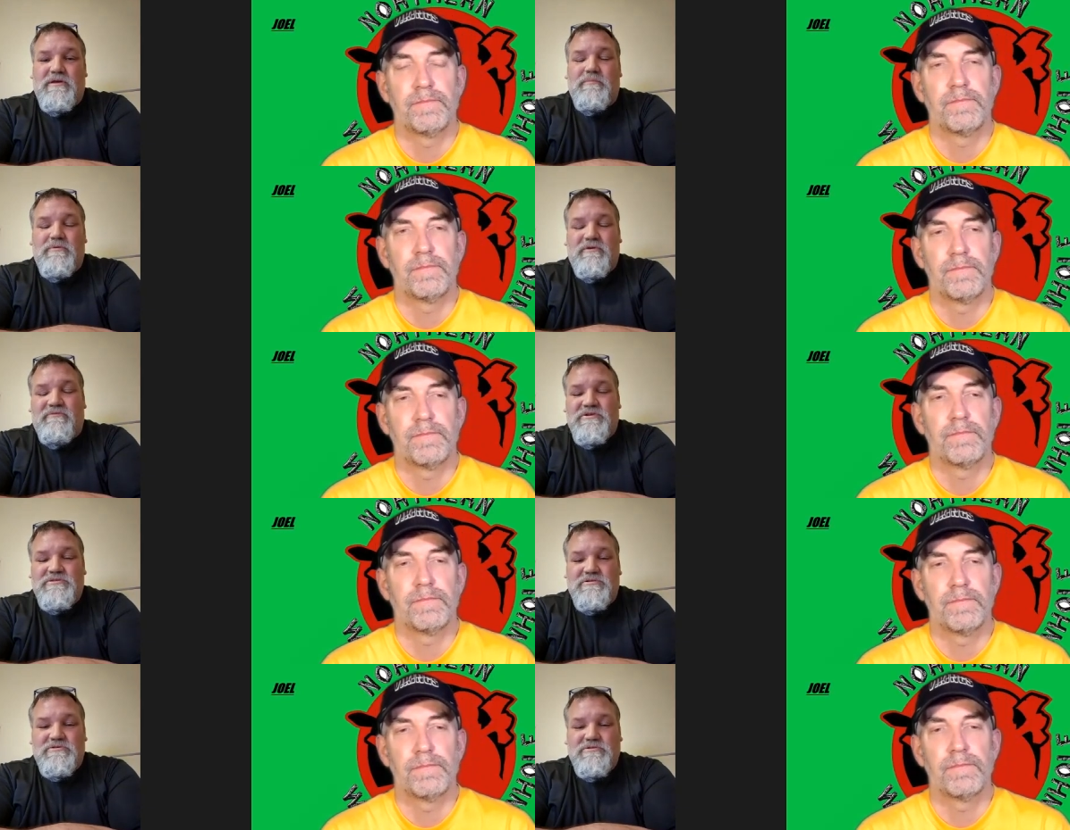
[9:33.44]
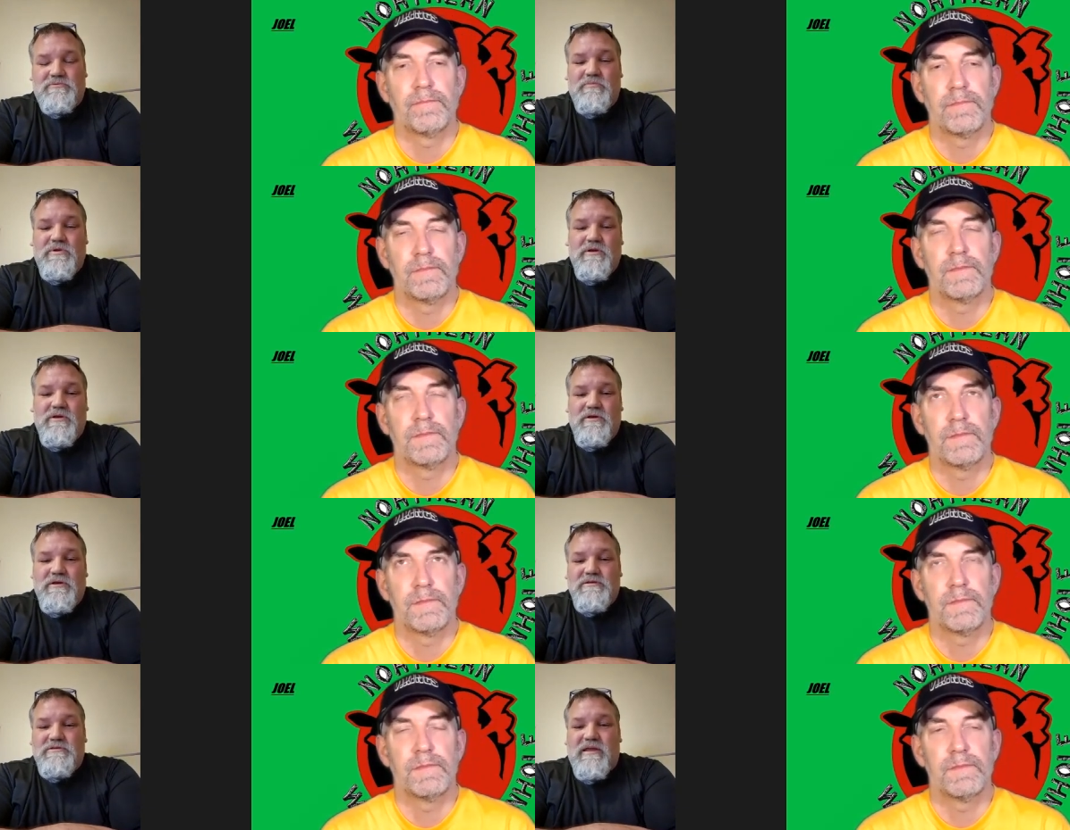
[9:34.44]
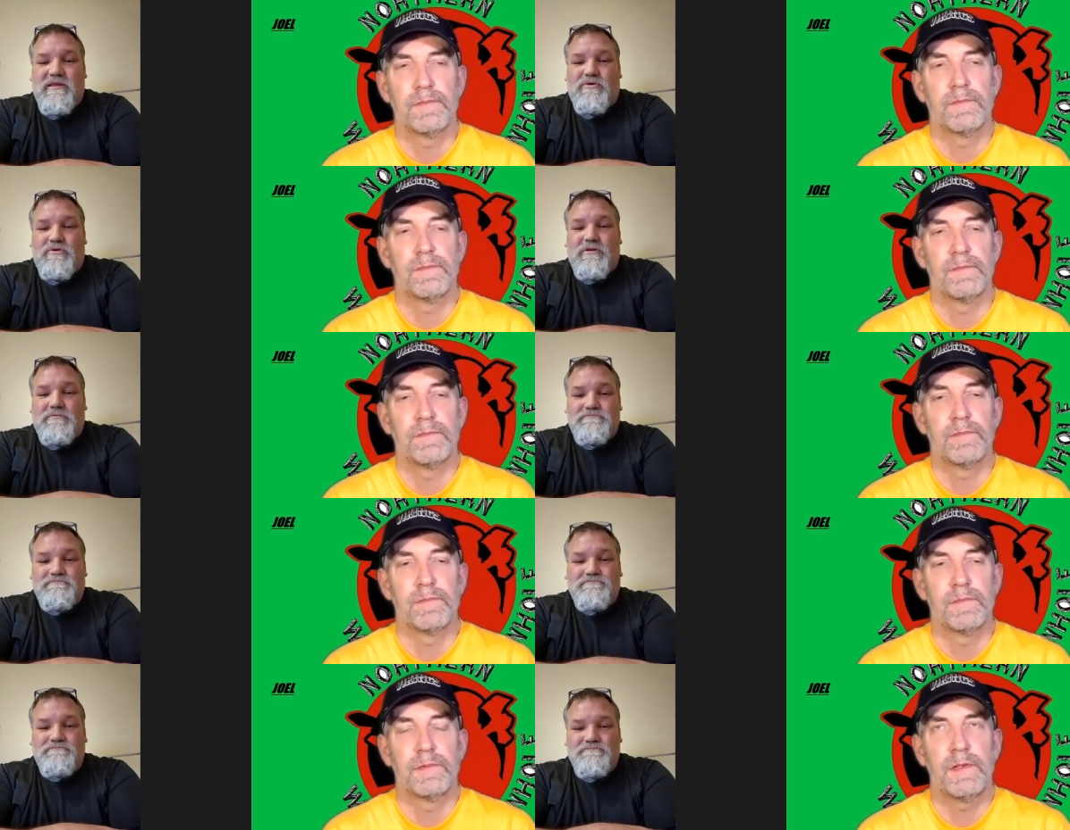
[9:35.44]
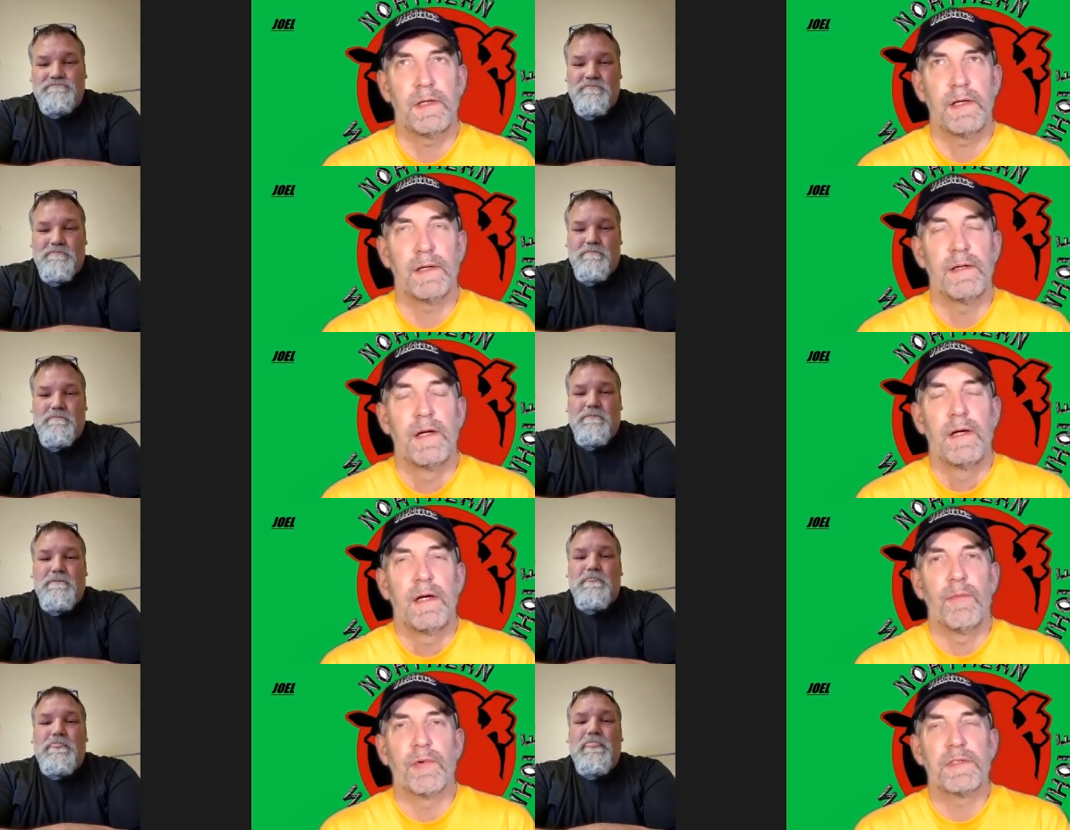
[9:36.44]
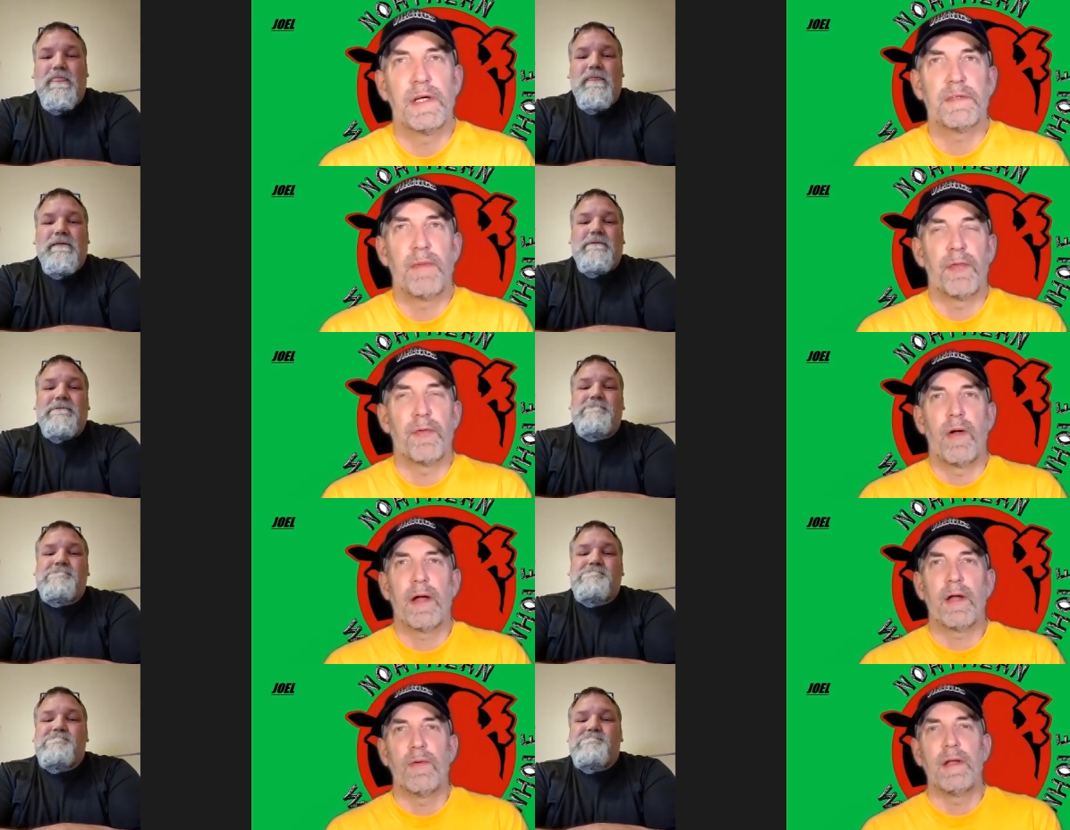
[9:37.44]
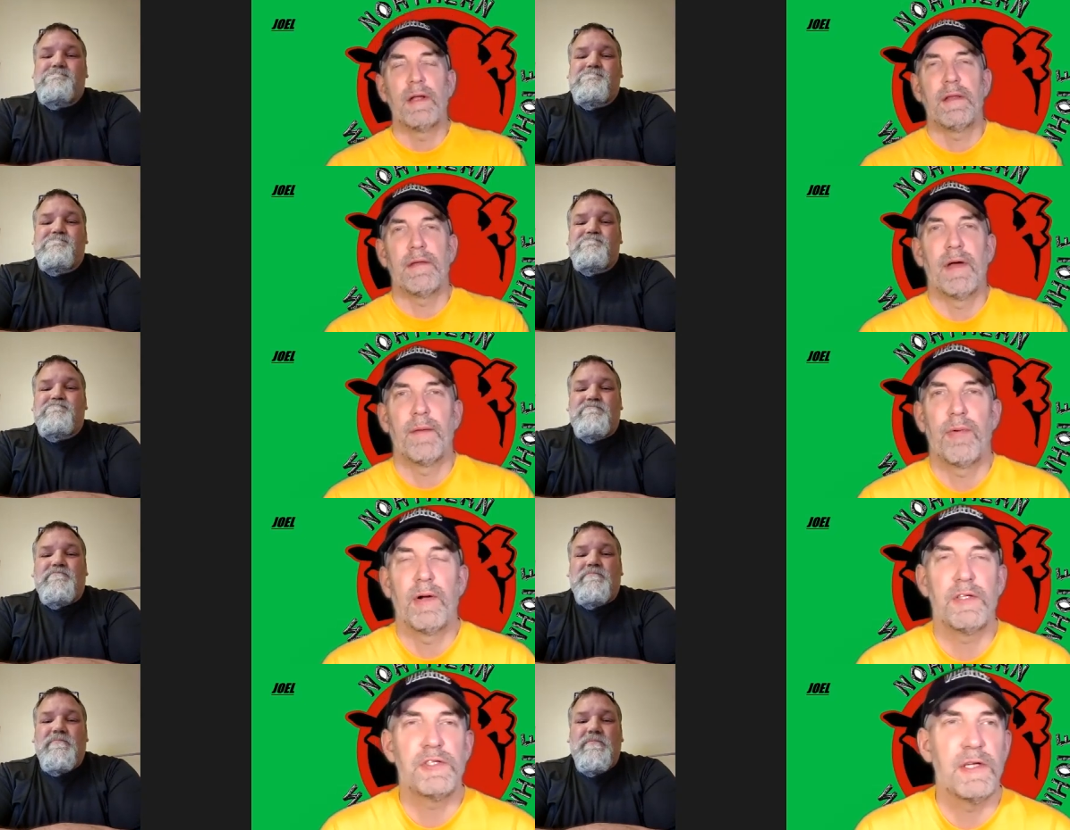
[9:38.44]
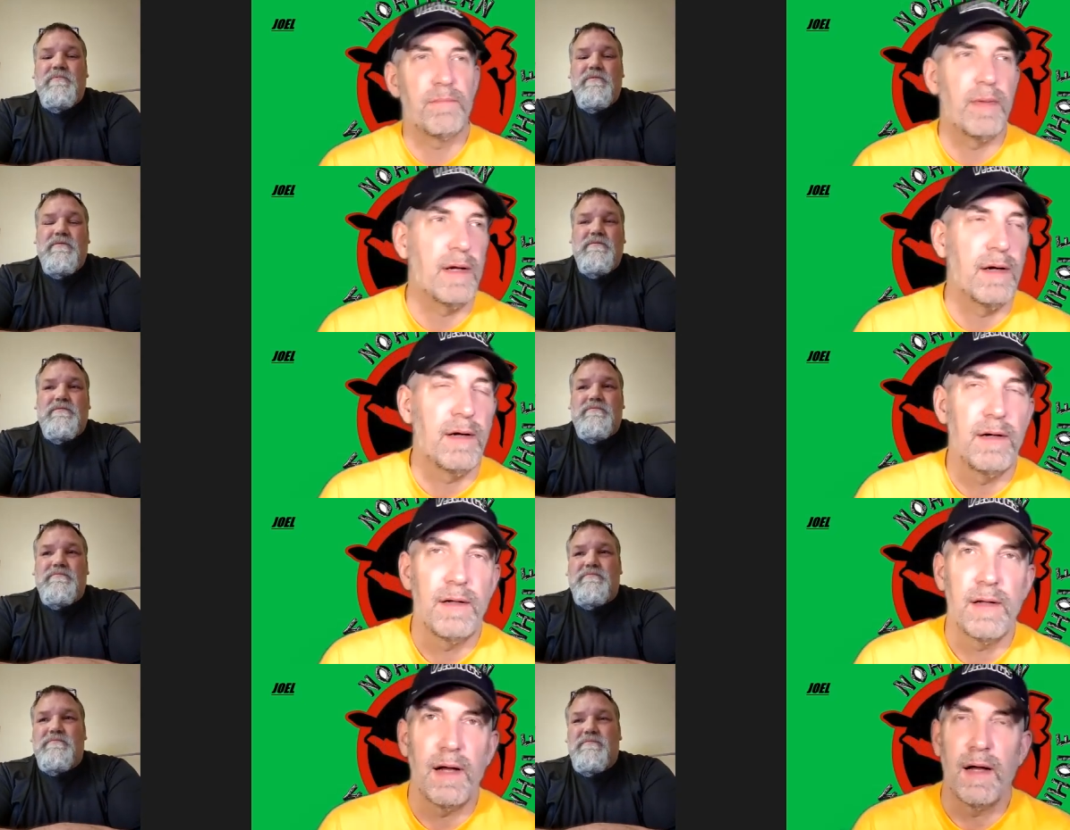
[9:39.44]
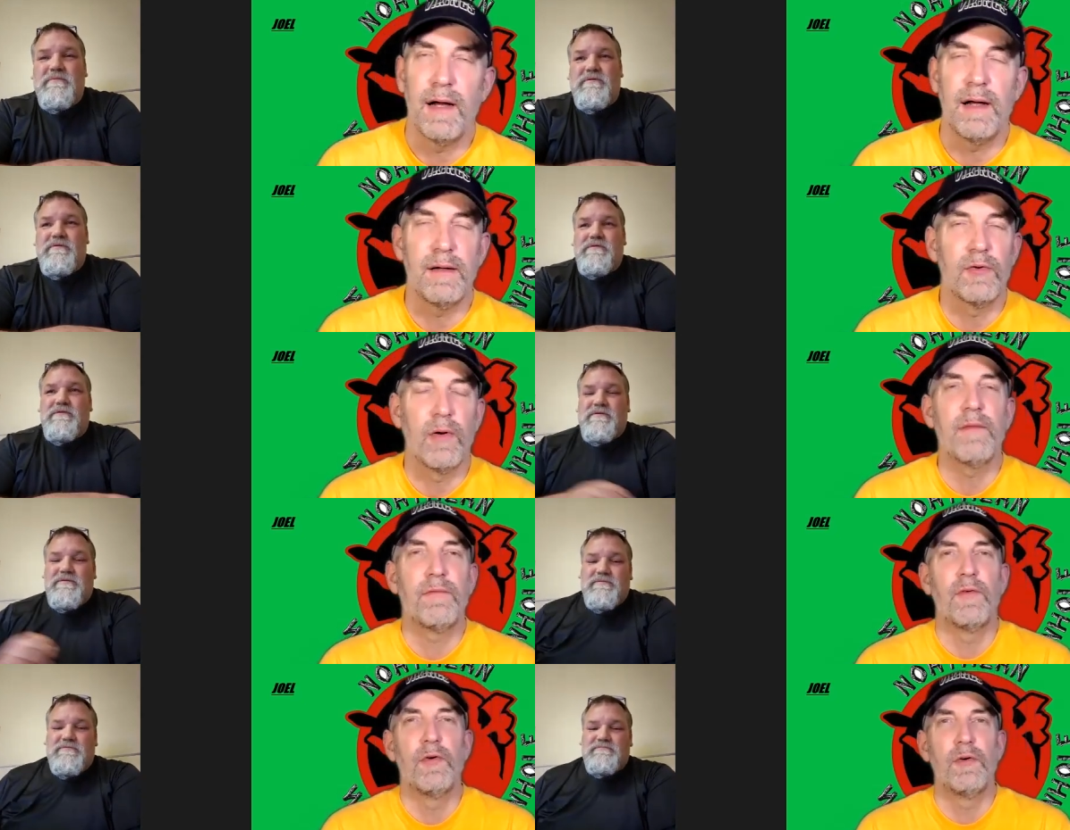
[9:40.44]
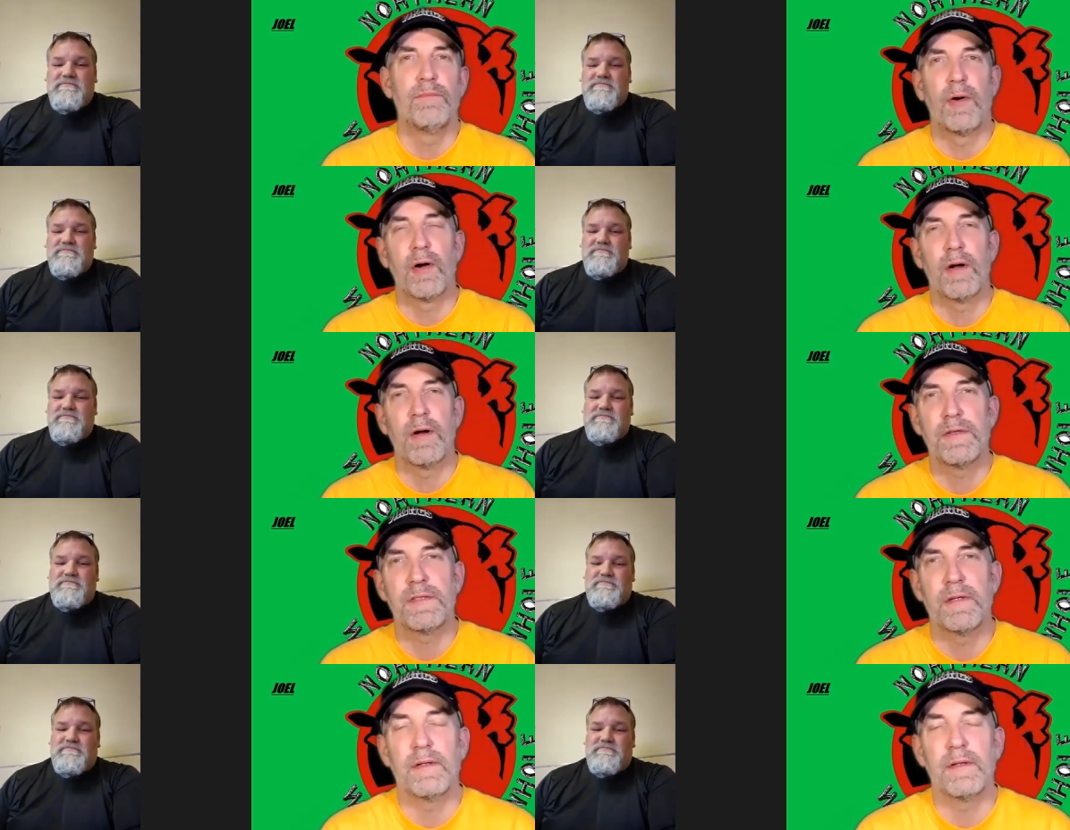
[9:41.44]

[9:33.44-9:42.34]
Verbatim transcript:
Speaker 1: the upper division. So it's kind of cool.
Speaker 2: Yeah. And what's nice about the rec arena, they've got pretty cheap beer, uh, great food, burgers,